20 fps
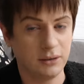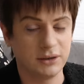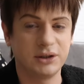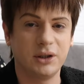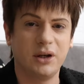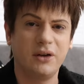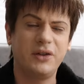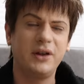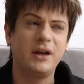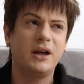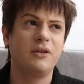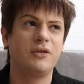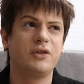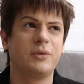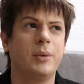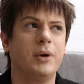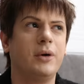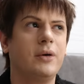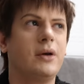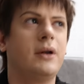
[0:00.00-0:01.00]
So I think I've
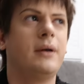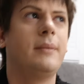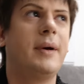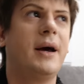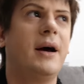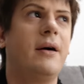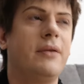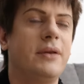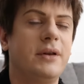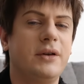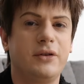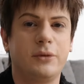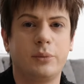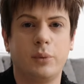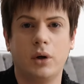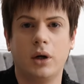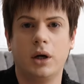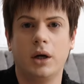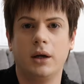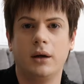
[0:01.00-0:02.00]
spoken about this
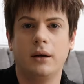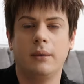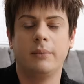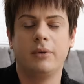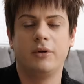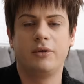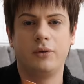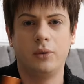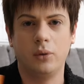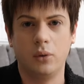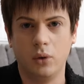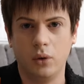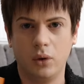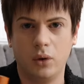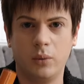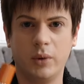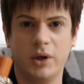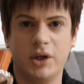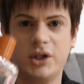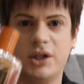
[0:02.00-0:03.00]
one
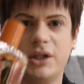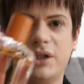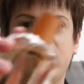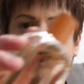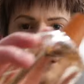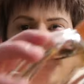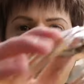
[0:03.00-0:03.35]
before, which is